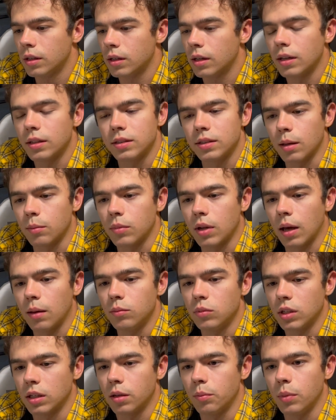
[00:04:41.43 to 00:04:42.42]
uh,
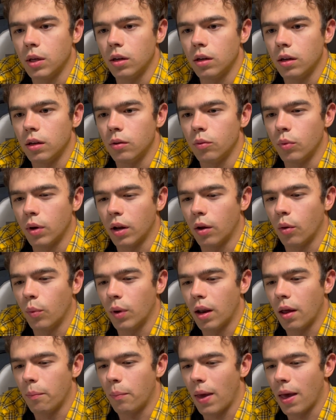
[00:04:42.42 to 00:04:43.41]
sometimes it can be when
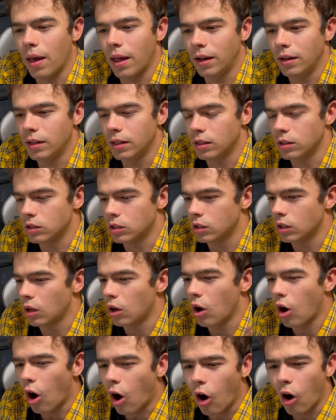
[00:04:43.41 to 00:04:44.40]
when a band is
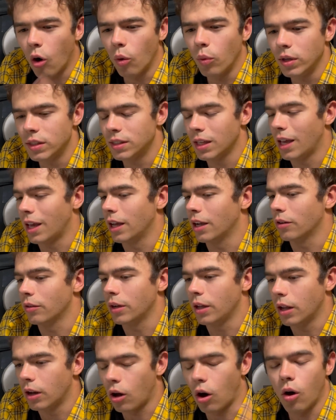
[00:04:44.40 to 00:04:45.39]
always
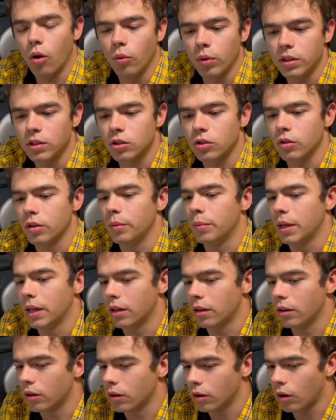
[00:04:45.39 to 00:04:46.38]
angry and always
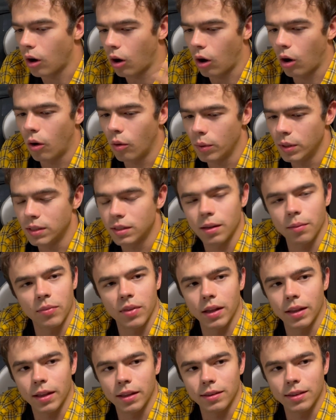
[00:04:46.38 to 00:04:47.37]
screaming or always
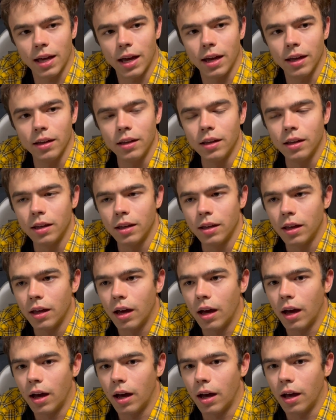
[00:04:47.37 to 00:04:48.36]
something like that,
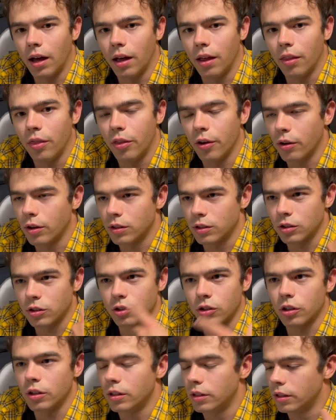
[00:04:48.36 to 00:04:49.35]
uh, there is a
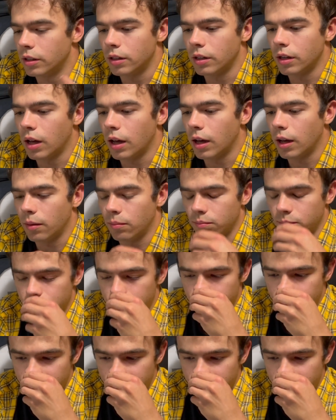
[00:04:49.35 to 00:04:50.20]
certain, um,